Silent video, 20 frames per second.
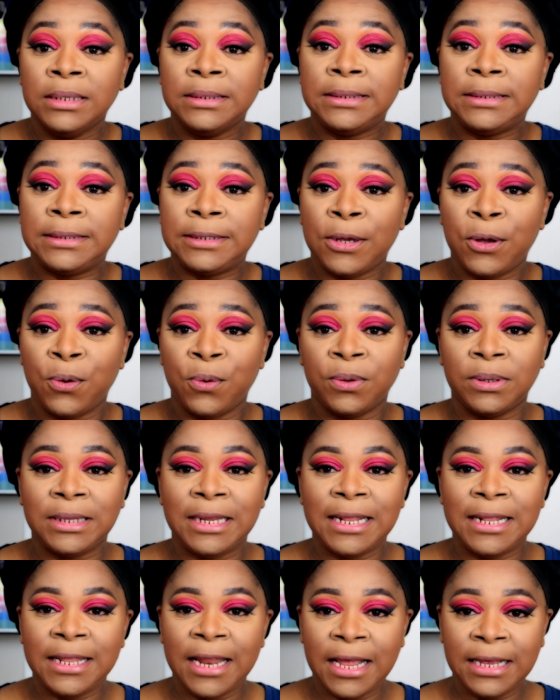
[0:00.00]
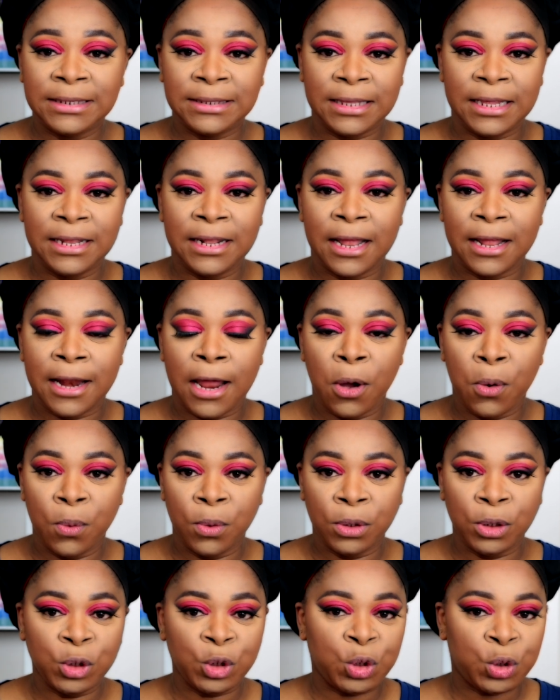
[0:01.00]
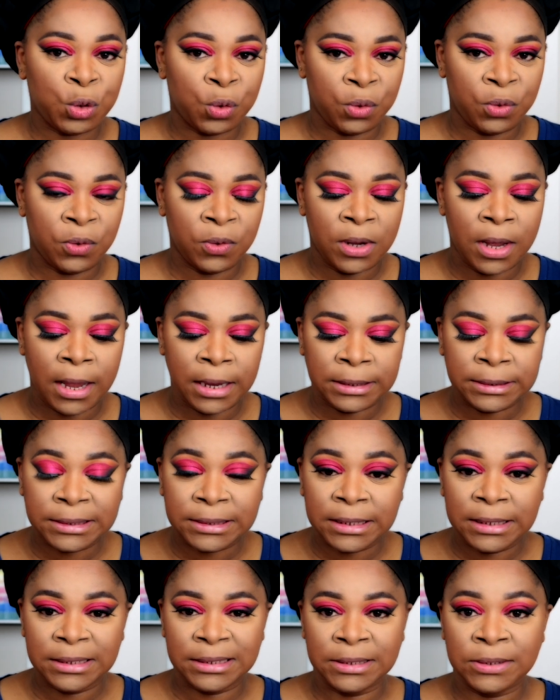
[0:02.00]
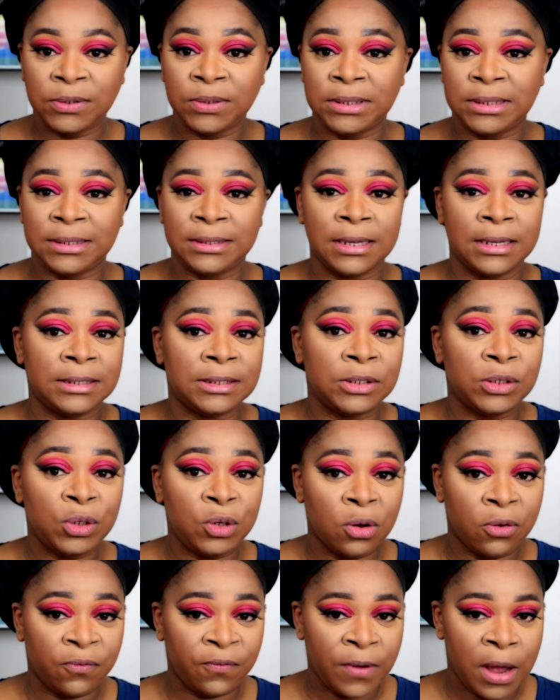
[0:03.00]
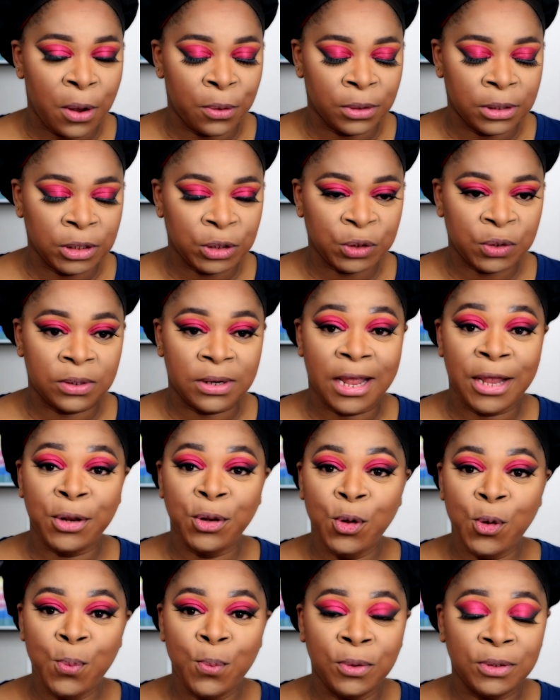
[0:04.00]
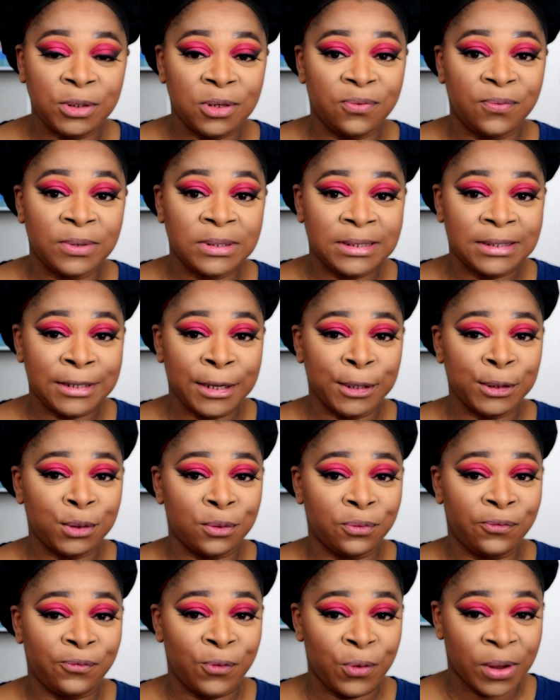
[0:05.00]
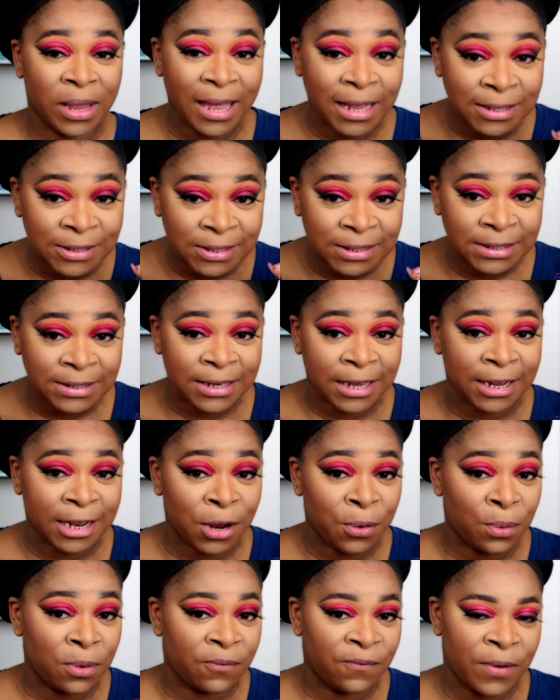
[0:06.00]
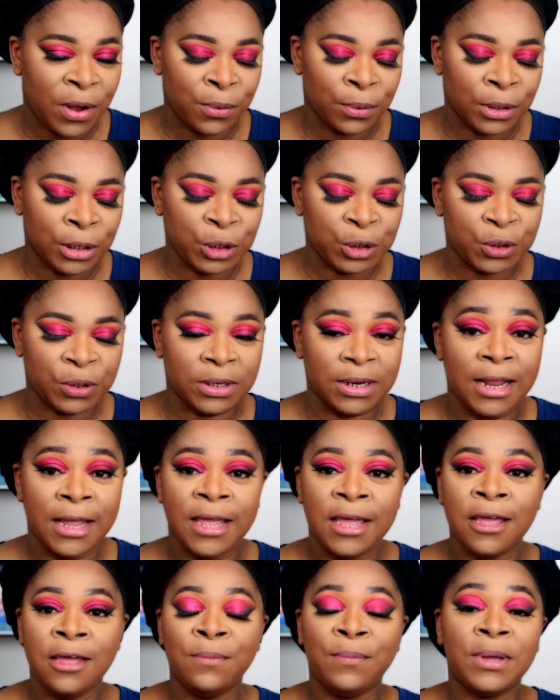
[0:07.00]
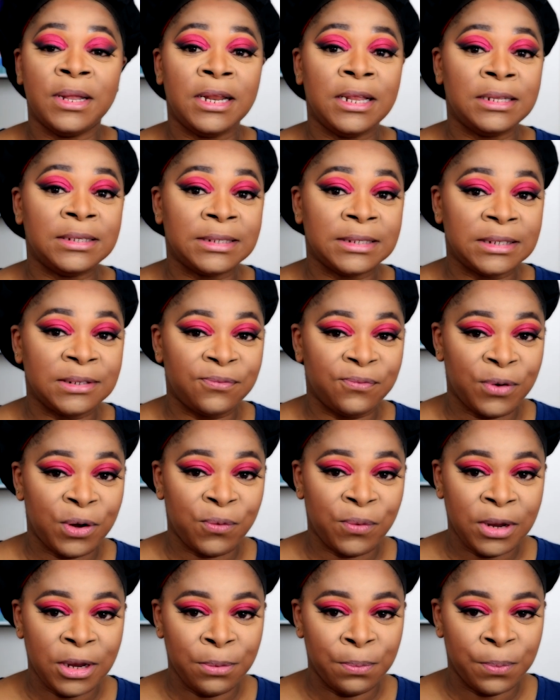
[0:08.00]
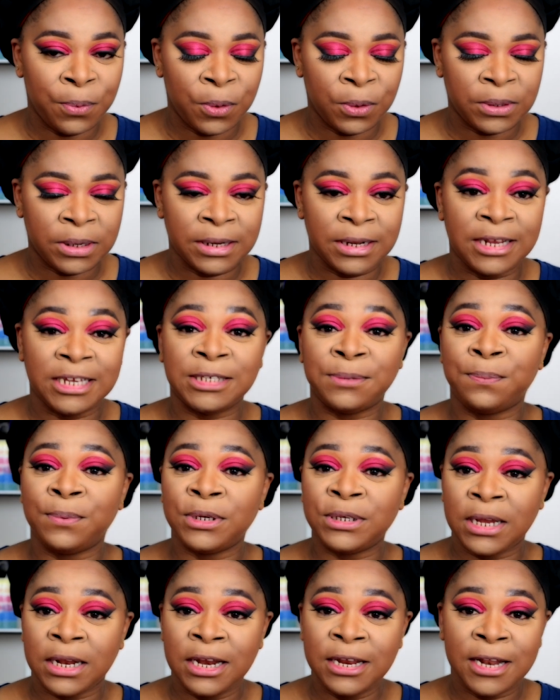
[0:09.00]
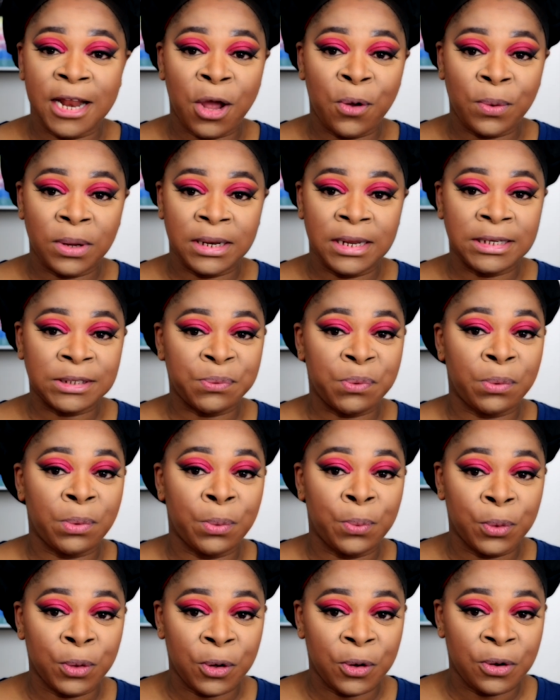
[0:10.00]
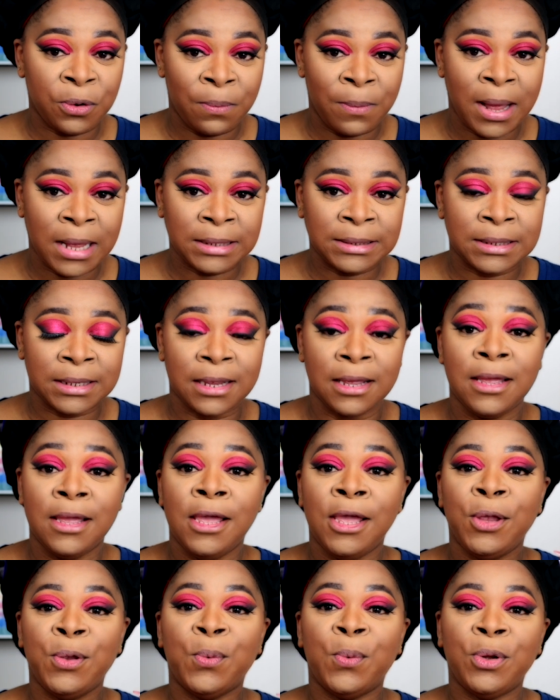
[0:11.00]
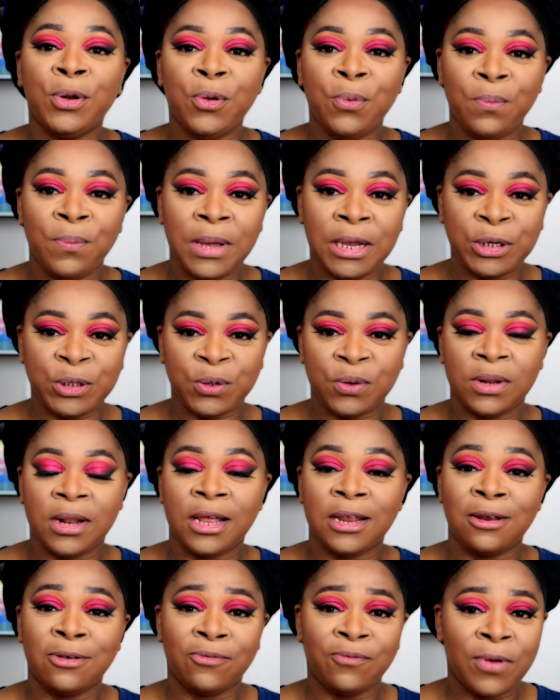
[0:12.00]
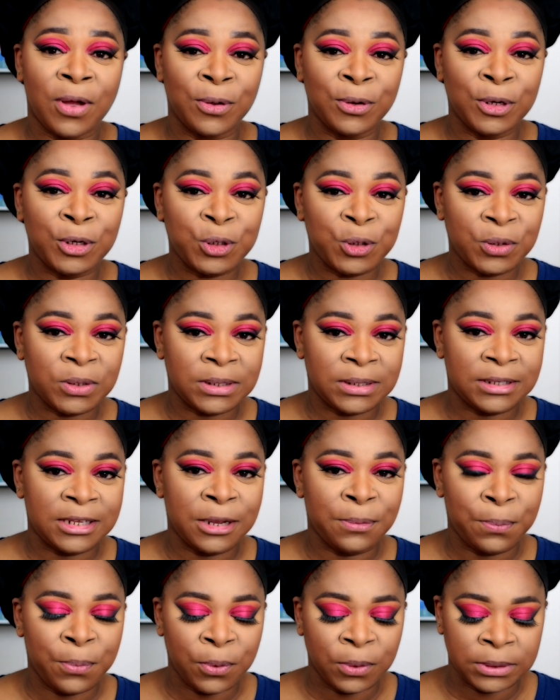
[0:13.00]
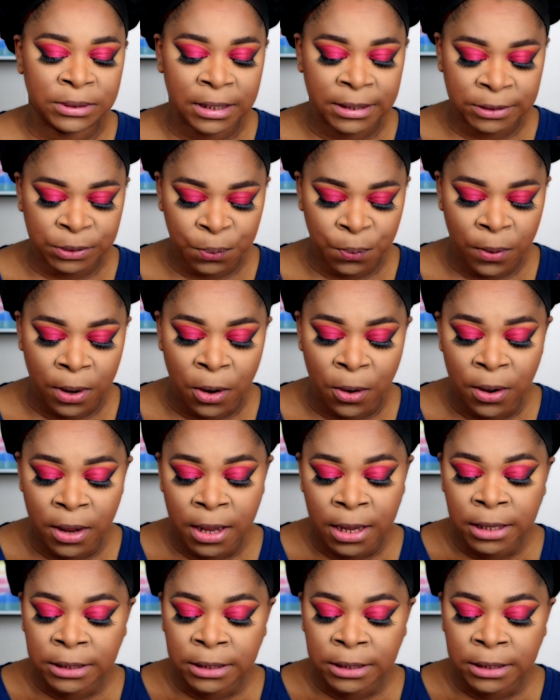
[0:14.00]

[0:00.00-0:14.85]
So the next thing that I want to show you guys is to set your foundation. I know most of us tend to forget to set our foundation, but it is very important, especially nowadays when we put on a mask. You want to make sure that your foundation stays put as well.